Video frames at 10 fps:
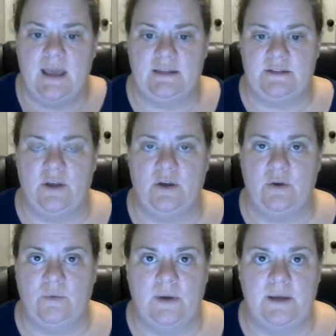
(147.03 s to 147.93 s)
And
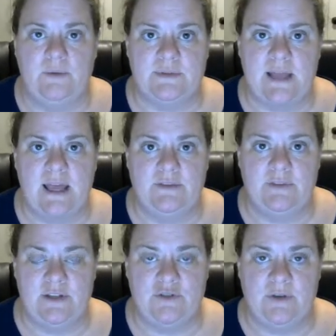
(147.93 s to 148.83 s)
so it was kind of
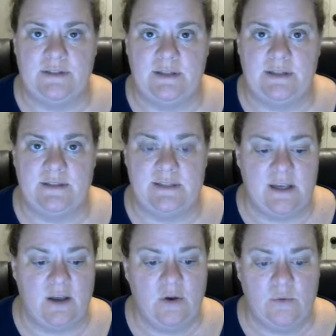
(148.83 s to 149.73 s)
interesting to
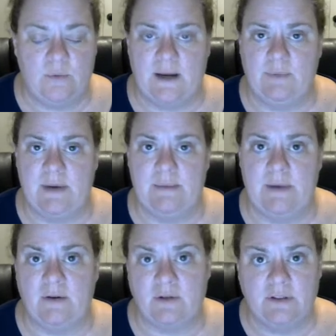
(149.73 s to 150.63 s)
see, oh, when I read
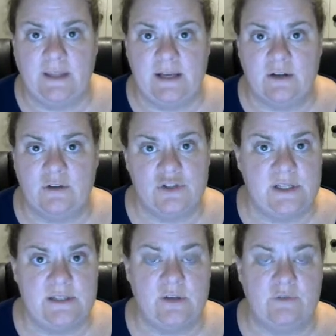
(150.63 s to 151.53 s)
about Claire,
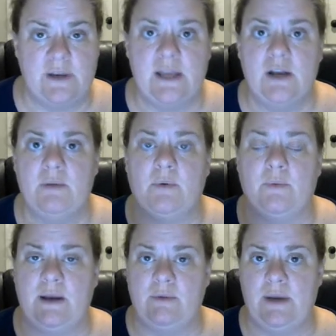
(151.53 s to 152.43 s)
she's over here, but
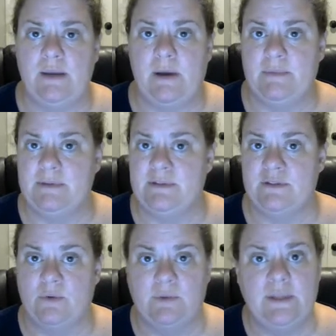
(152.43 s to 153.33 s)
when I read about Mrs.
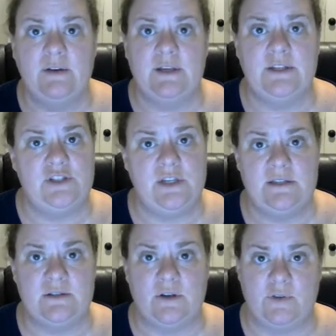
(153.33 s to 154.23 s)
O'Leary,
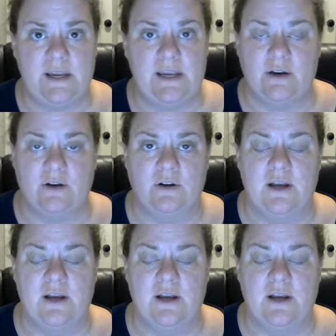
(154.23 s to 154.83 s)
she's over here.